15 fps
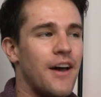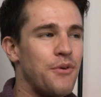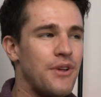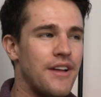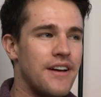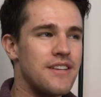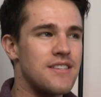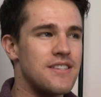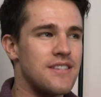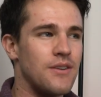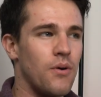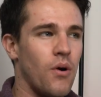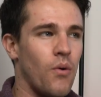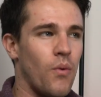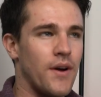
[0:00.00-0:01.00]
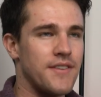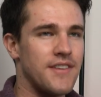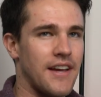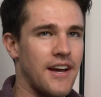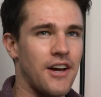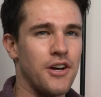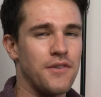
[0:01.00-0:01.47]
I realized once
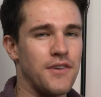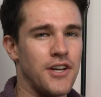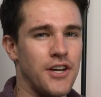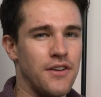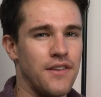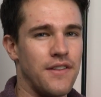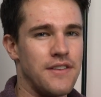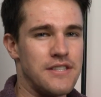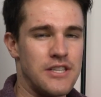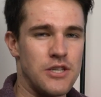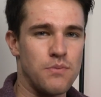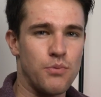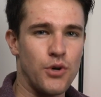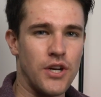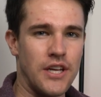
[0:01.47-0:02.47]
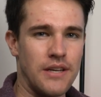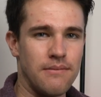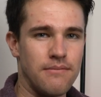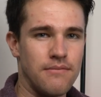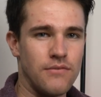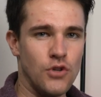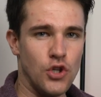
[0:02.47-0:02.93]
I got over here that this is pretty
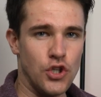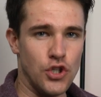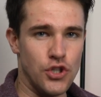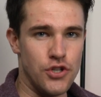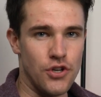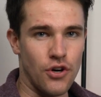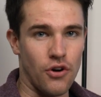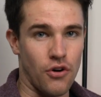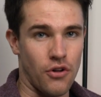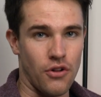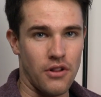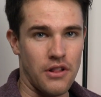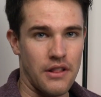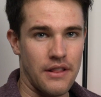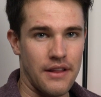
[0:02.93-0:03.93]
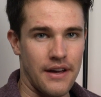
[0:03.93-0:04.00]
dull.